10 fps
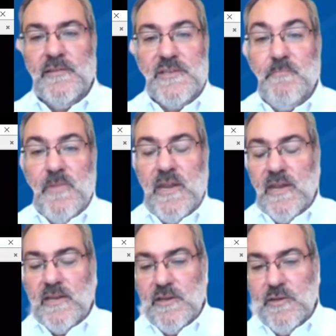
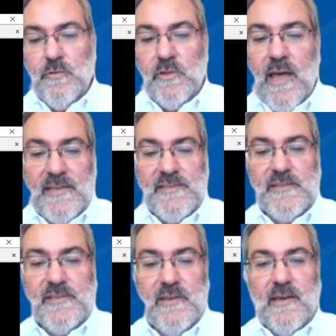submitted and
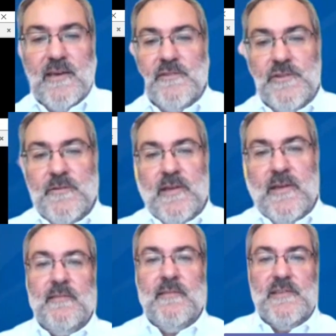utilized
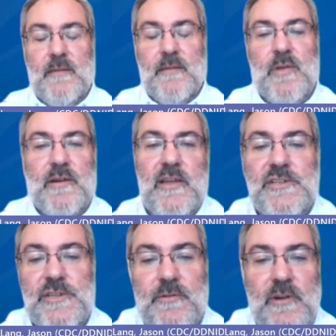during the time
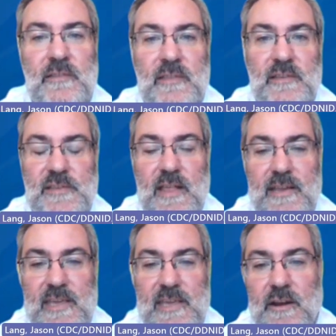period shown on the
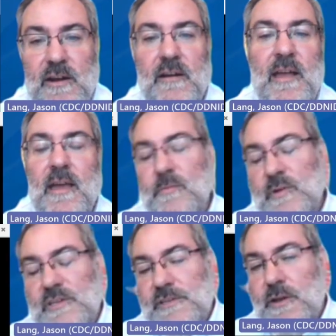slide here,
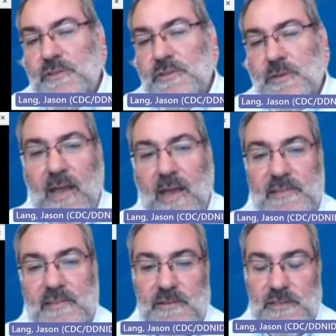which is no
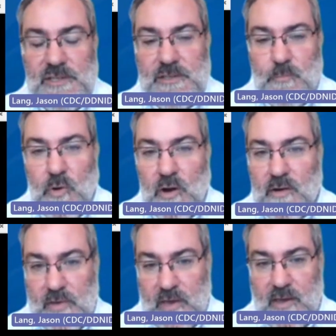surprise. There's just more
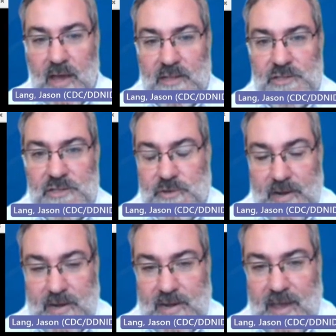of a
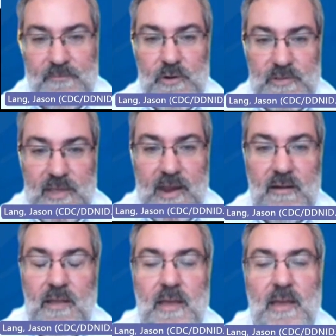concentrated effort
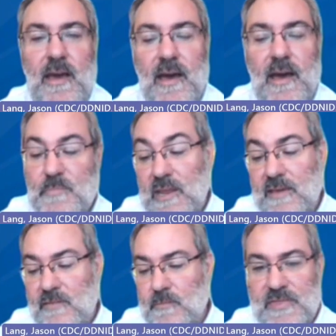there. But
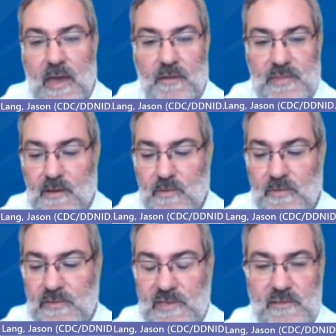even without that,
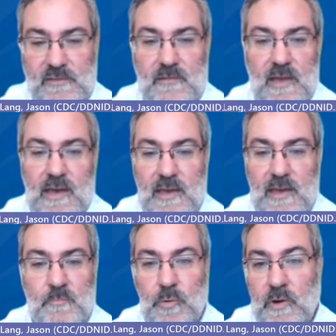we've seen
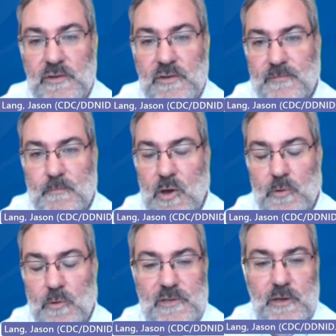employers from
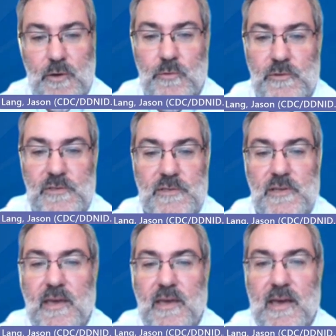coast to
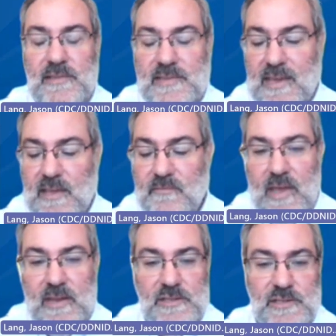coast take
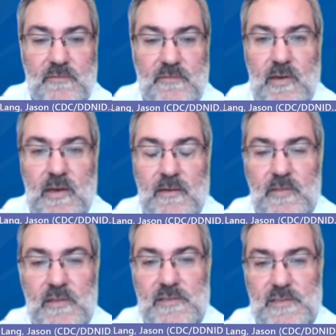advantage of
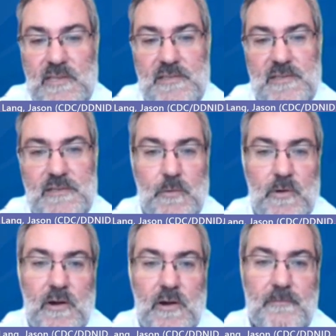the CDC
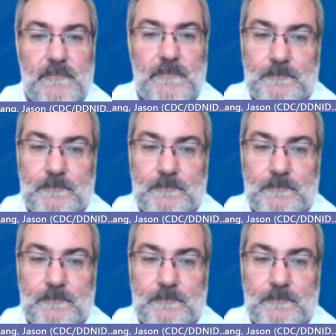scorecard.